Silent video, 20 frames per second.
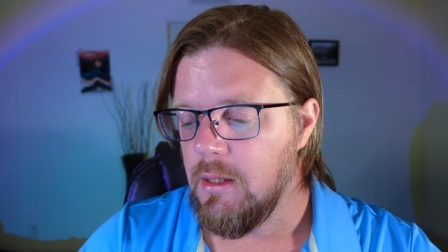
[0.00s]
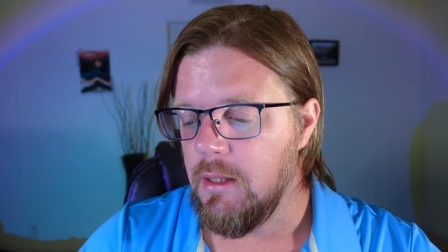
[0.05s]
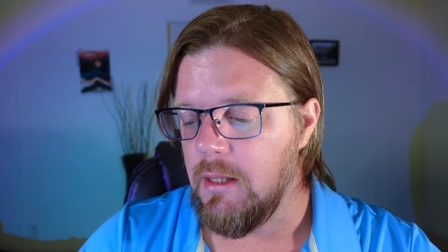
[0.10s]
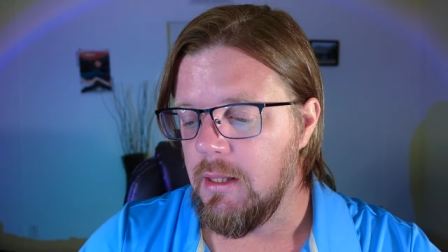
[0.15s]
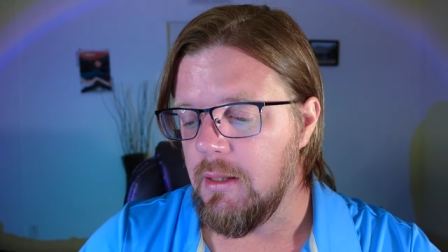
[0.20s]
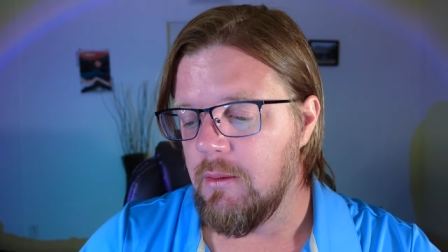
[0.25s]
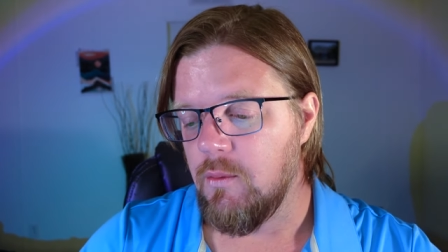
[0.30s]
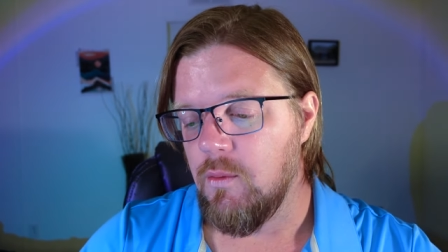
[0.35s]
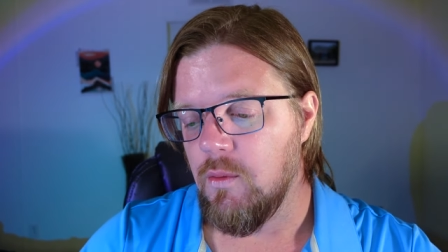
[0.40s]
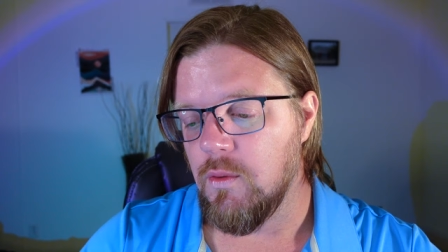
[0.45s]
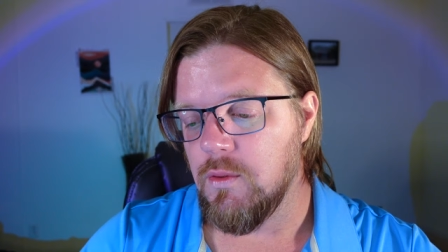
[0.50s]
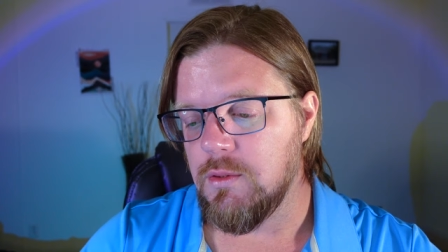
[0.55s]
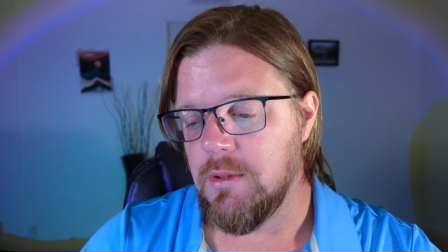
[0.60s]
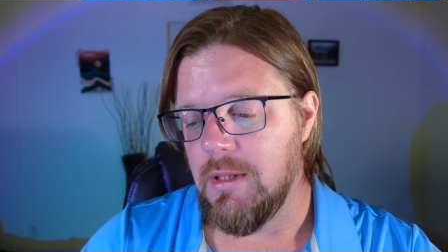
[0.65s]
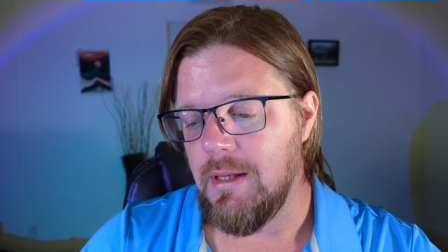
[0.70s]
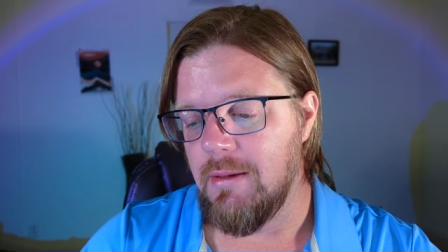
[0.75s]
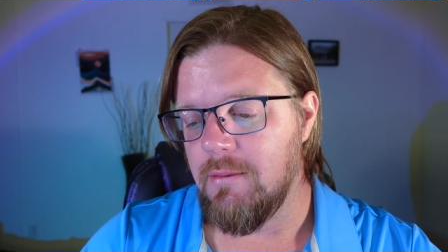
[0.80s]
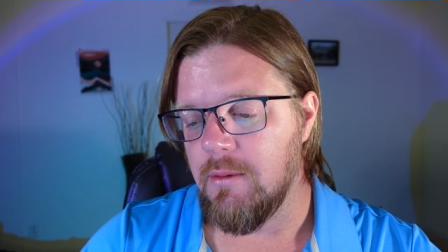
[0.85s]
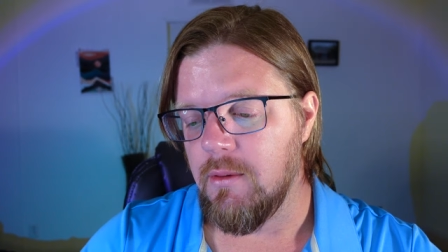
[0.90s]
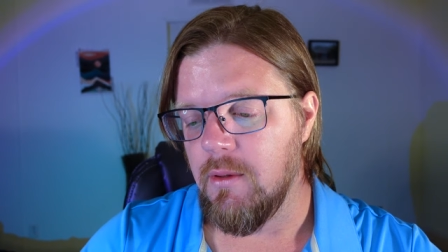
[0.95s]
And of course you
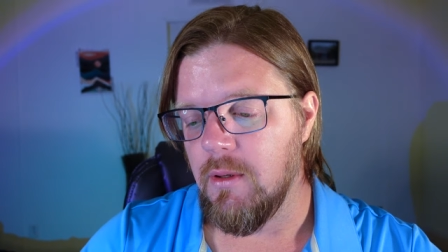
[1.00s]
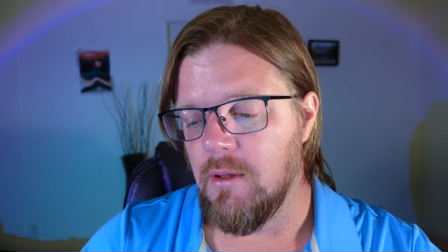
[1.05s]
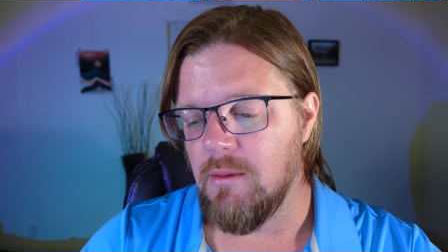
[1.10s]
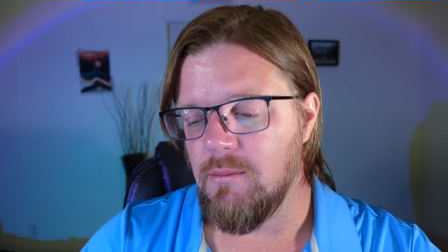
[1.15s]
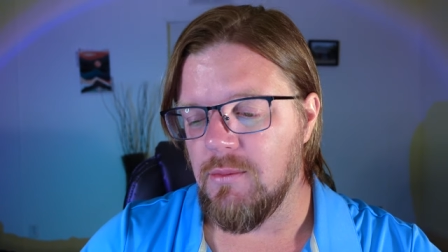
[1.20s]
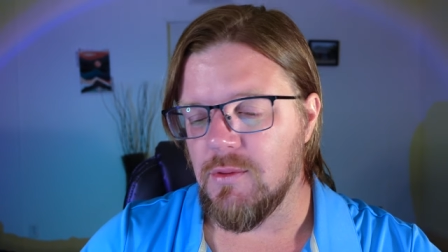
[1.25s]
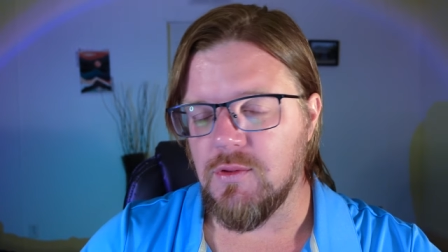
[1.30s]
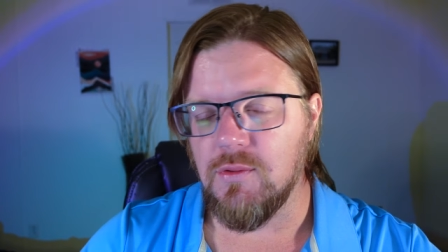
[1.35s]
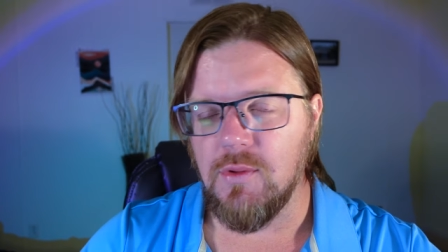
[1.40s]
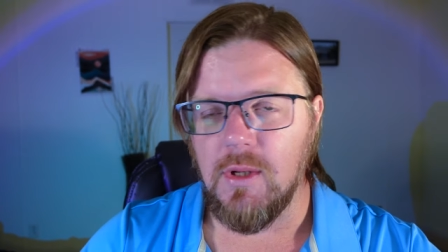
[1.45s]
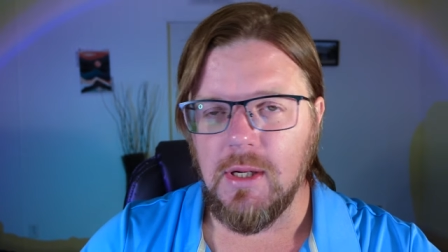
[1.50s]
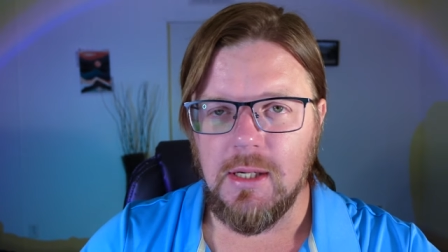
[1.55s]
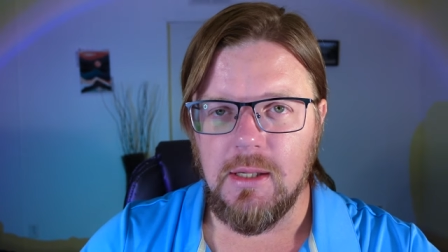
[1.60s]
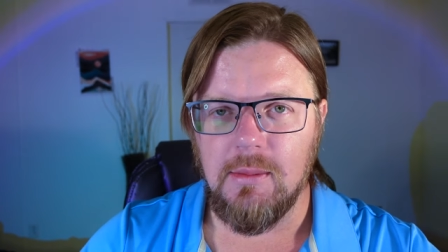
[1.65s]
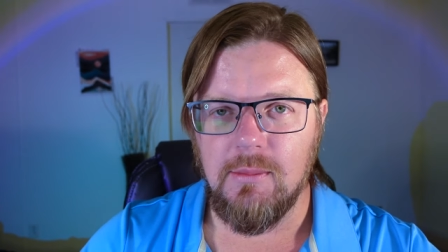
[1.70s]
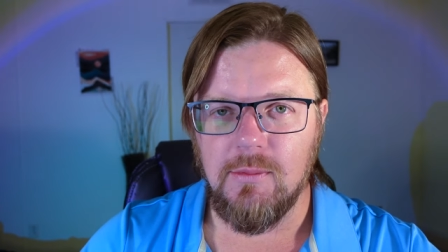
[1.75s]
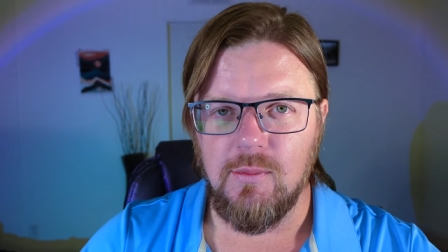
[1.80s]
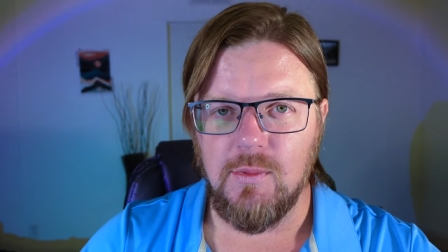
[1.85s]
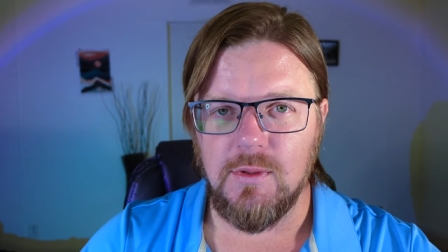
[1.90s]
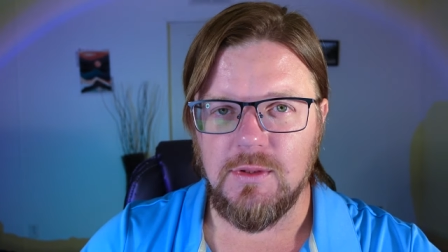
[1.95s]
have the Carnival
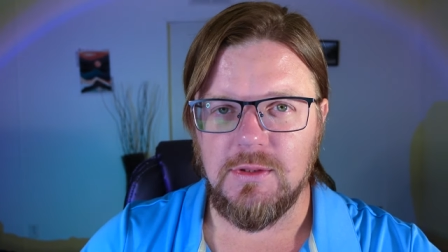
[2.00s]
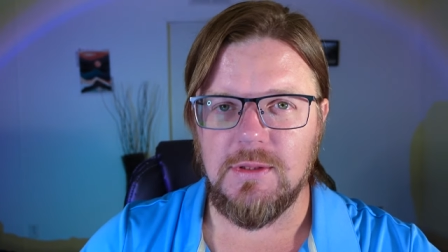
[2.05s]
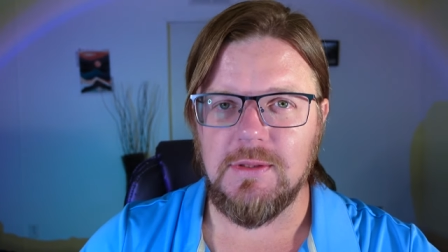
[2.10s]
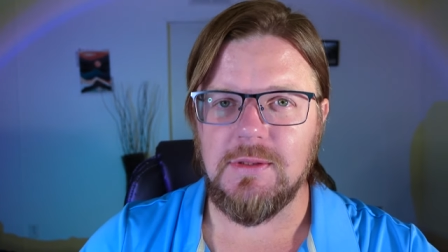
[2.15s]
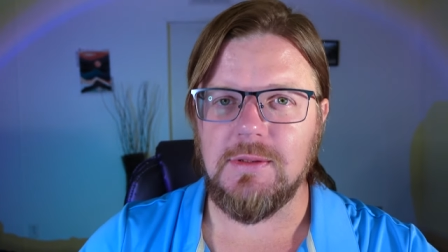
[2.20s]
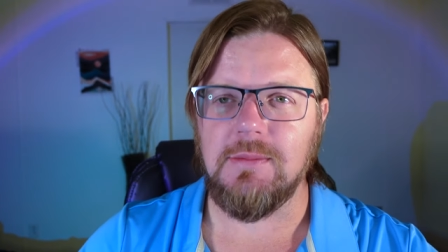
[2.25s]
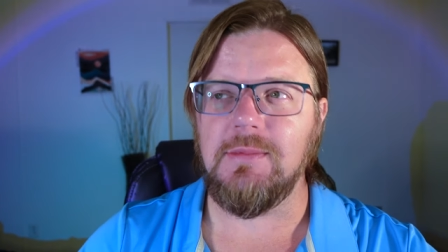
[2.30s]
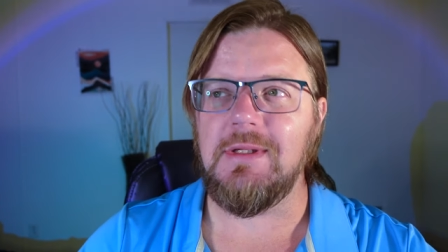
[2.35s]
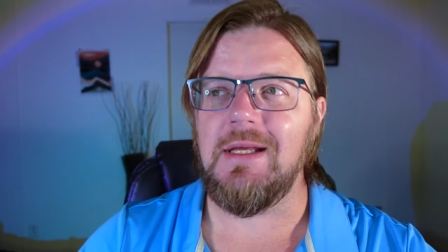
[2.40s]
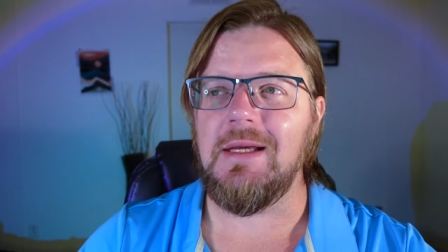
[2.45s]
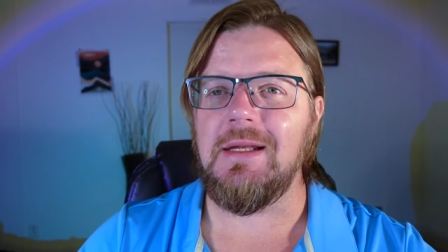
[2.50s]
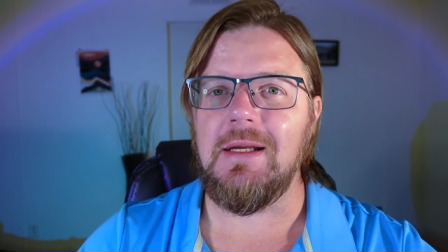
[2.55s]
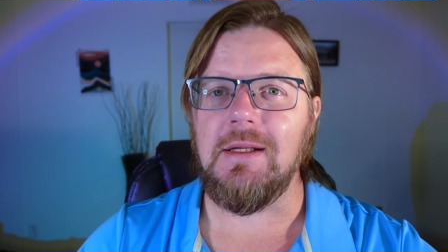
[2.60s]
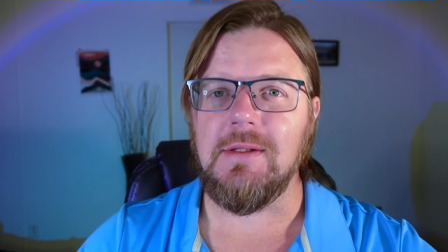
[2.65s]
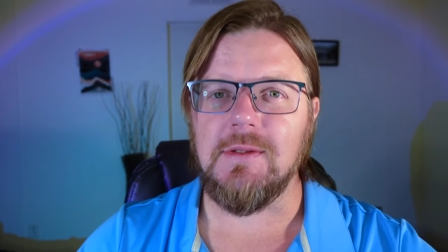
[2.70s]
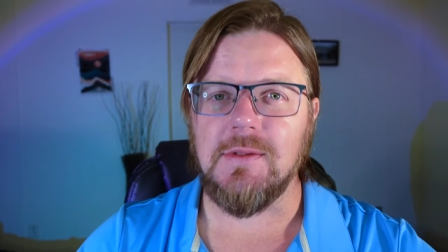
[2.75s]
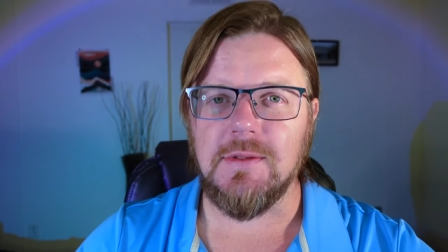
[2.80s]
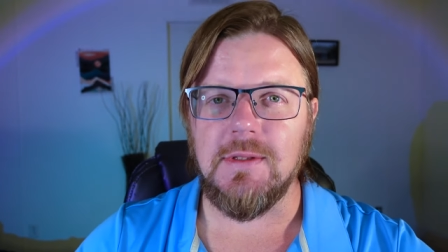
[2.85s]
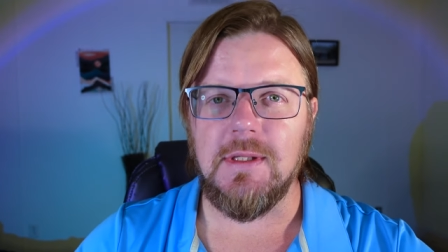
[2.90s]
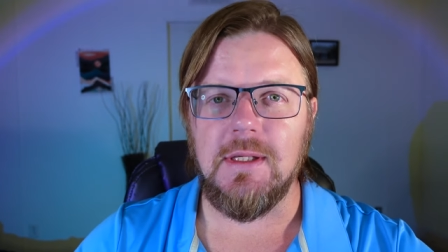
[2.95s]
Triumph, which is dead
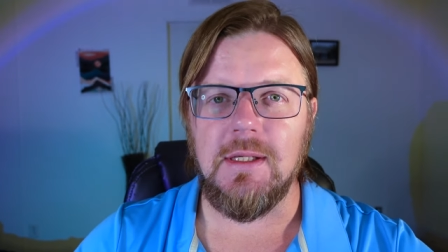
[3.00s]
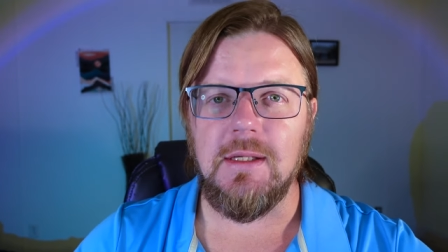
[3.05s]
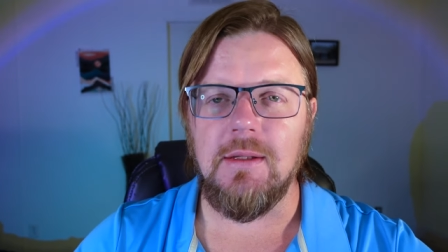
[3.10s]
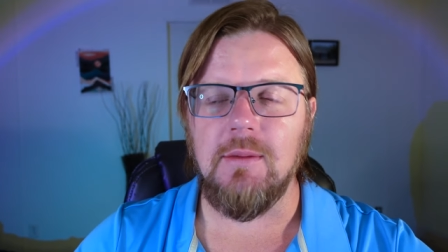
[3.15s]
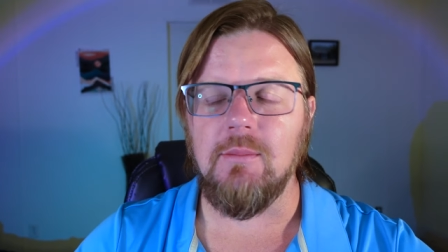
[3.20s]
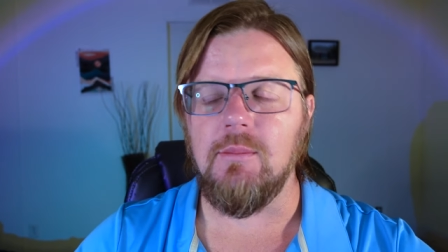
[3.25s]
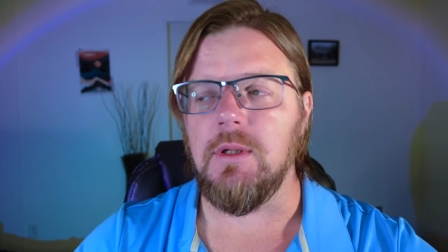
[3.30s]
at sea,